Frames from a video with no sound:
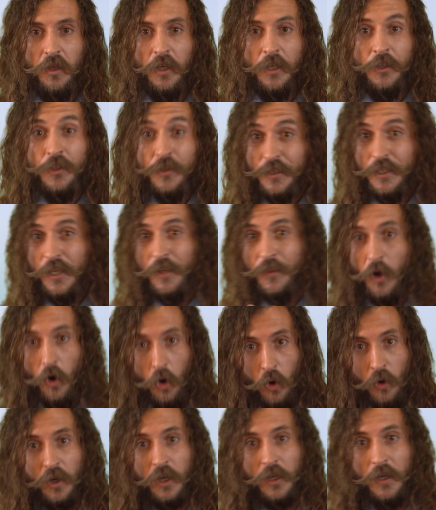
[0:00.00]
And you see, the
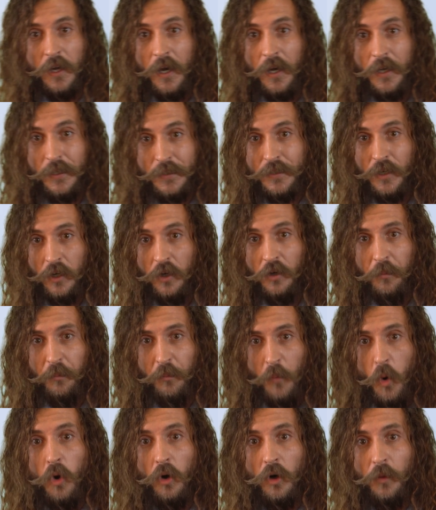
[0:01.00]
organized are
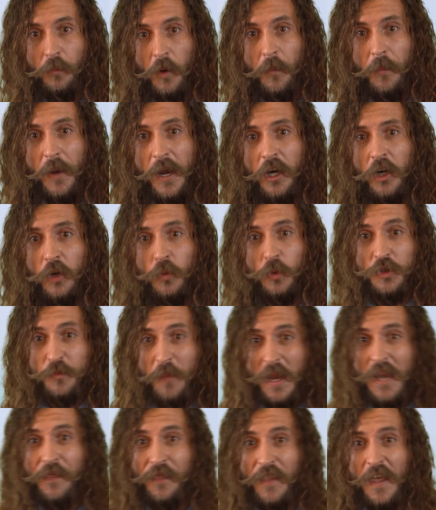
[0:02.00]
more prepared, which
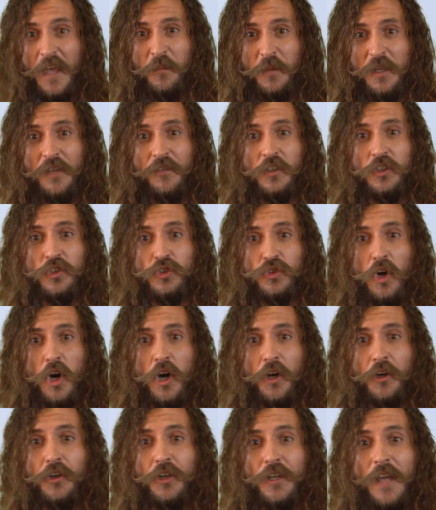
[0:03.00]
made them even
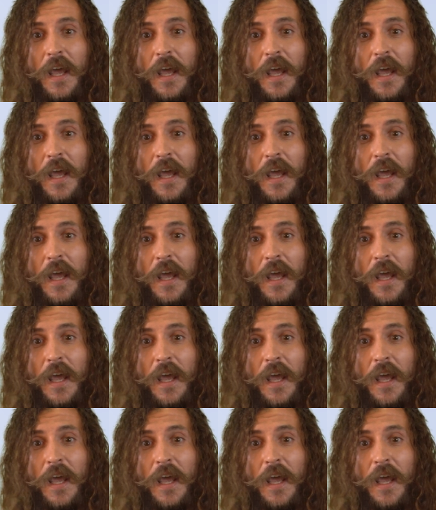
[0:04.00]
stronger